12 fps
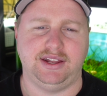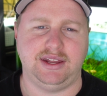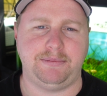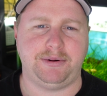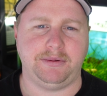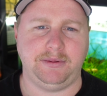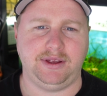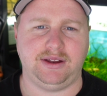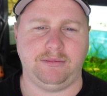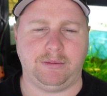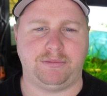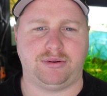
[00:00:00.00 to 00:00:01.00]
They're probably going
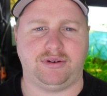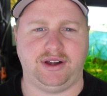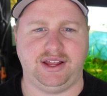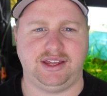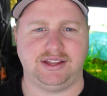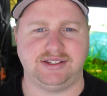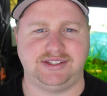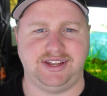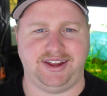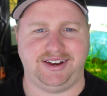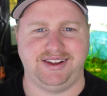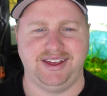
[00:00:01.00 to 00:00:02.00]
to be pretty
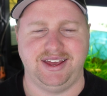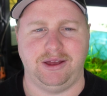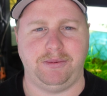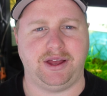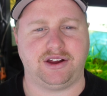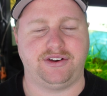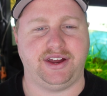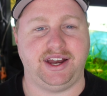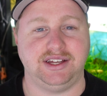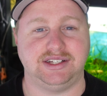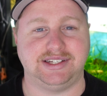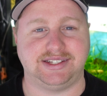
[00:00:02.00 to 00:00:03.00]
concerned about
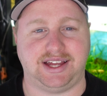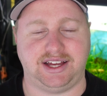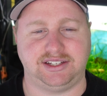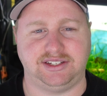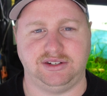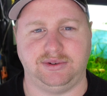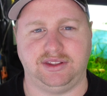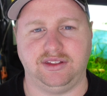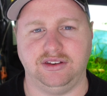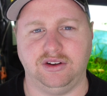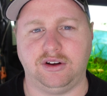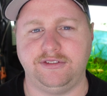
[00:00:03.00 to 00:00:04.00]
creating a disaster
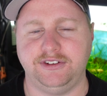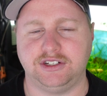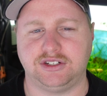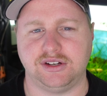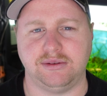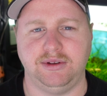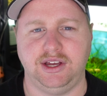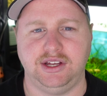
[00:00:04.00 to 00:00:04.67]
within your fish room.